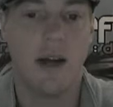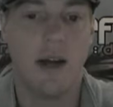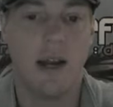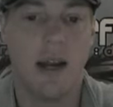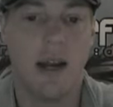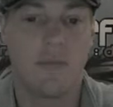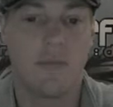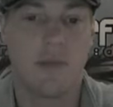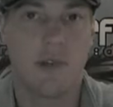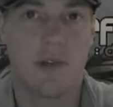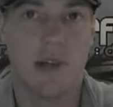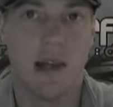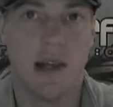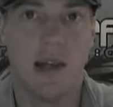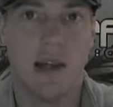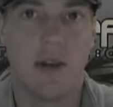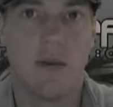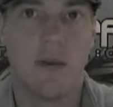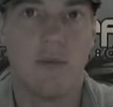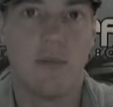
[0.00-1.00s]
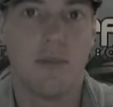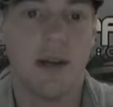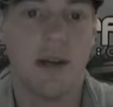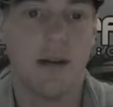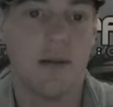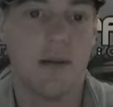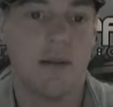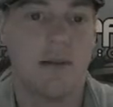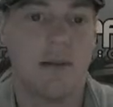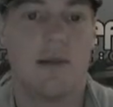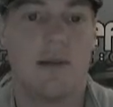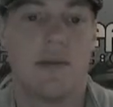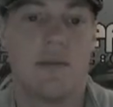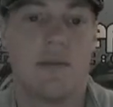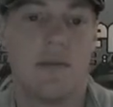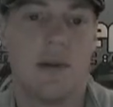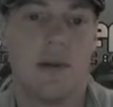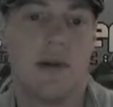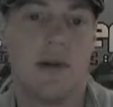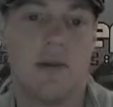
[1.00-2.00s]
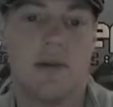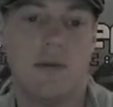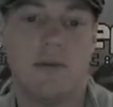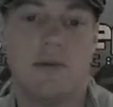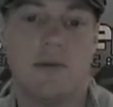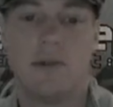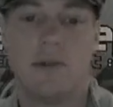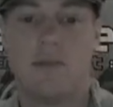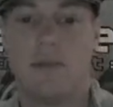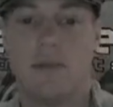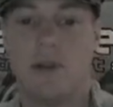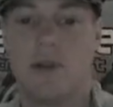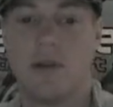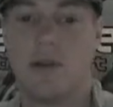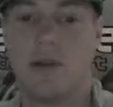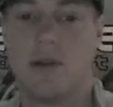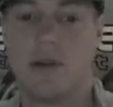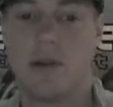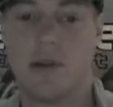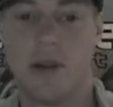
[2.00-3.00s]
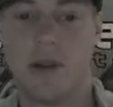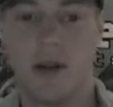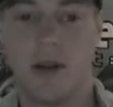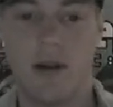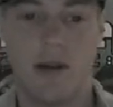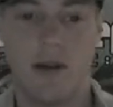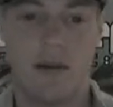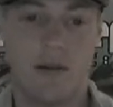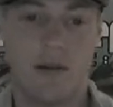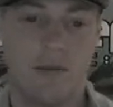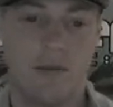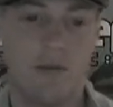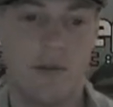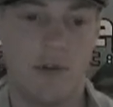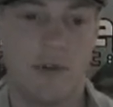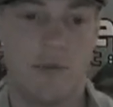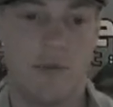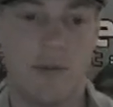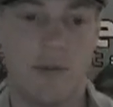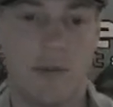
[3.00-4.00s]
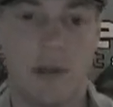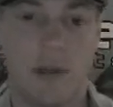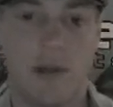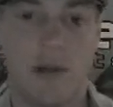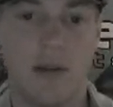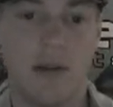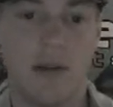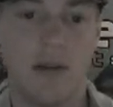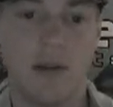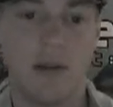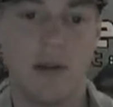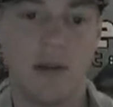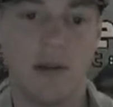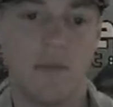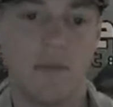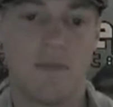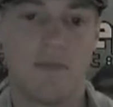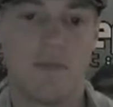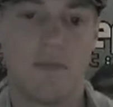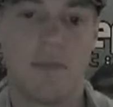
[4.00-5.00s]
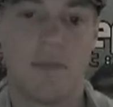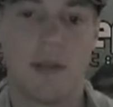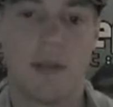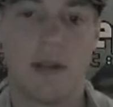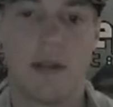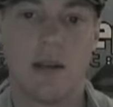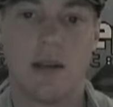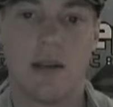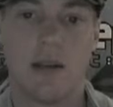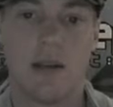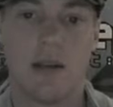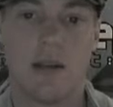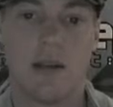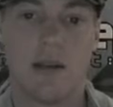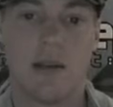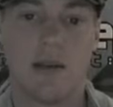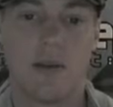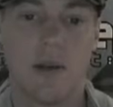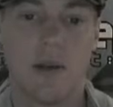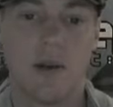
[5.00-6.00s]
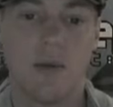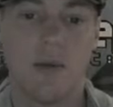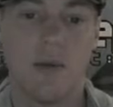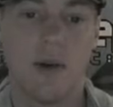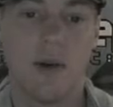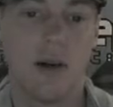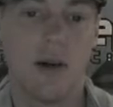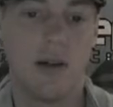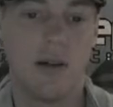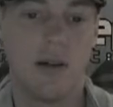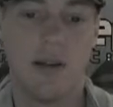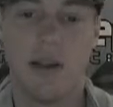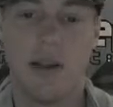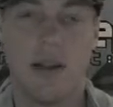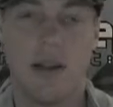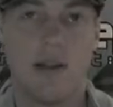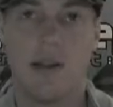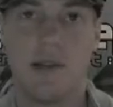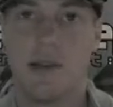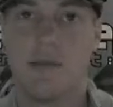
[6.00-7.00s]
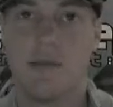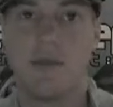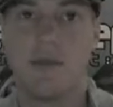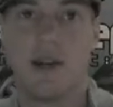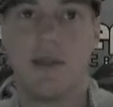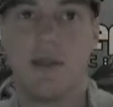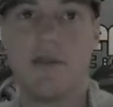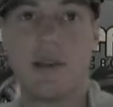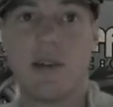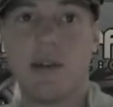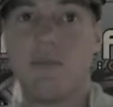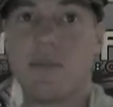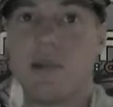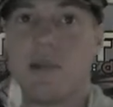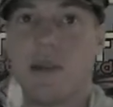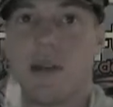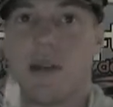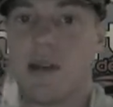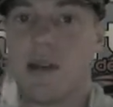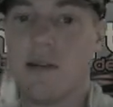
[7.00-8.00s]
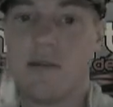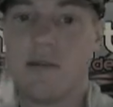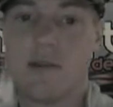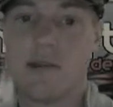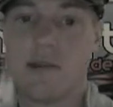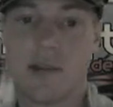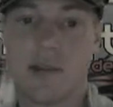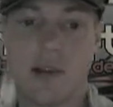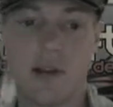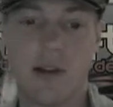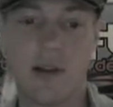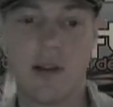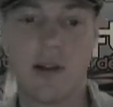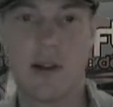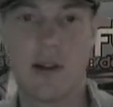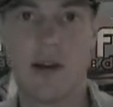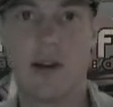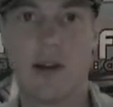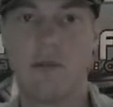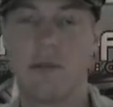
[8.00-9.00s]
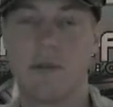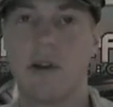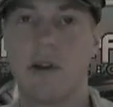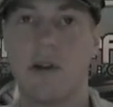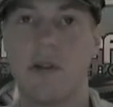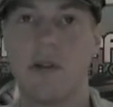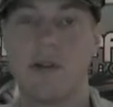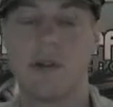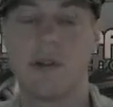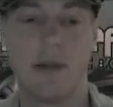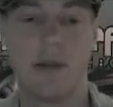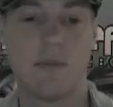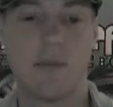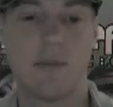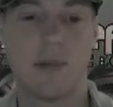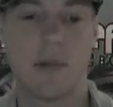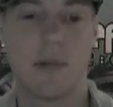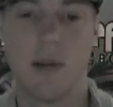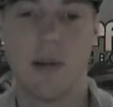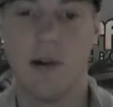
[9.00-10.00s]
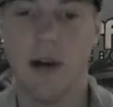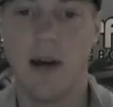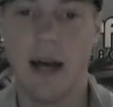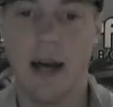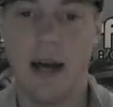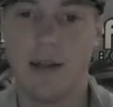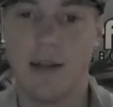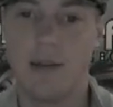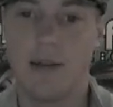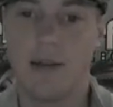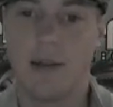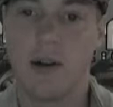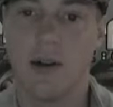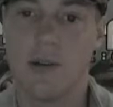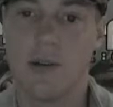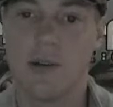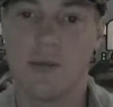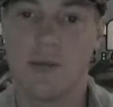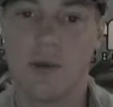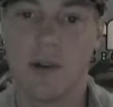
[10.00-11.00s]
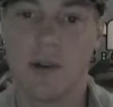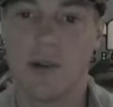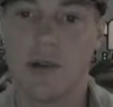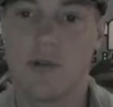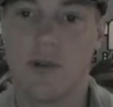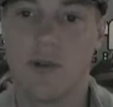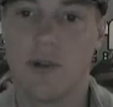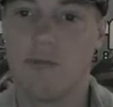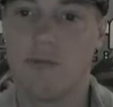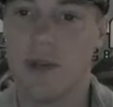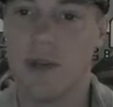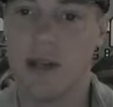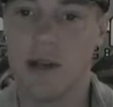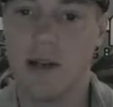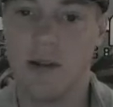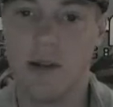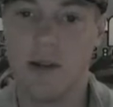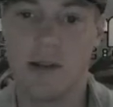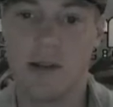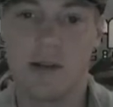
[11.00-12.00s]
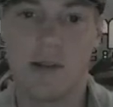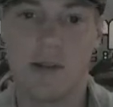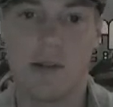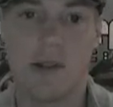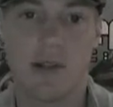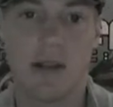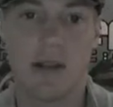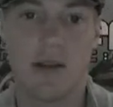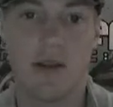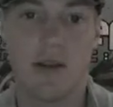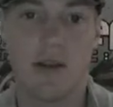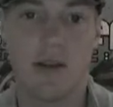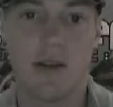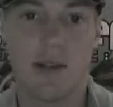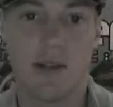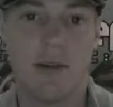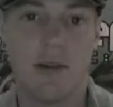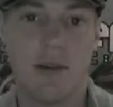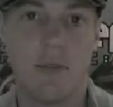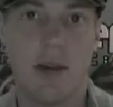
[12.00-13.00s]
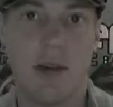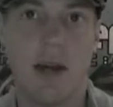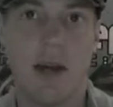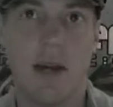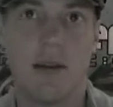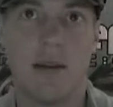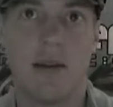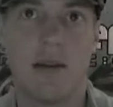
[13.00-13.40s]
it up just a little bit as well, just because the original was a bit dark. So yeah, this isn't for anything in particular, it's just a kind of concept that I had that I just wanted to try and realise, just had an idea in my head,